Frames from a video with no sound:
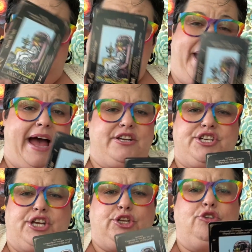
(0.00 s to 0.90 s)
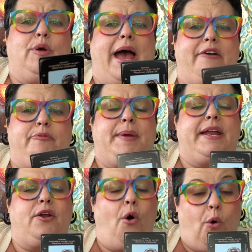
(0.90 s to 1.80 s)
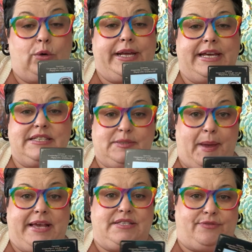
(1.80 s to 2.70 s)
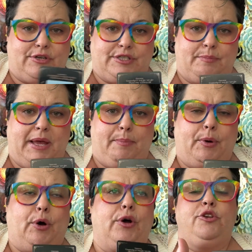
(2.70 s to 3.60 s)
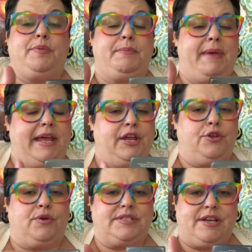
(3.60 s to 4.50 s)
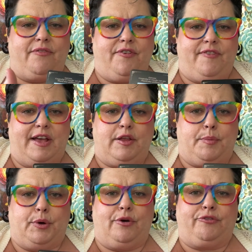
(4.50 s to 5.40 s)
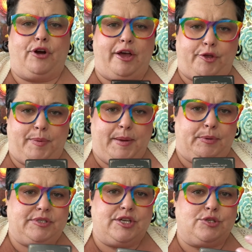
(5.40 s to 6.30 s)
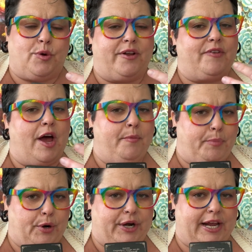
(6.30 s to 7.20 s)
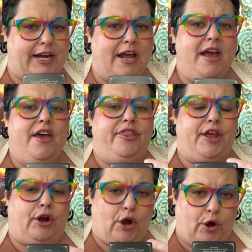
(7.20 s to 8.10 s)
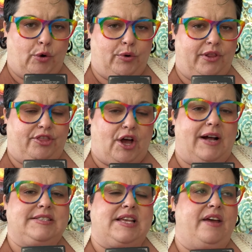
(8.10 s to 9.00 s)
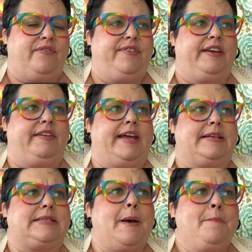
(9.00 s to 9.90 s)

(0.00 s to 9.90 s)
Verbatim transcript: compassion, you have been holding space for some people. You've been making yourself available for other people to sort of unburden their own thoughts and feelings.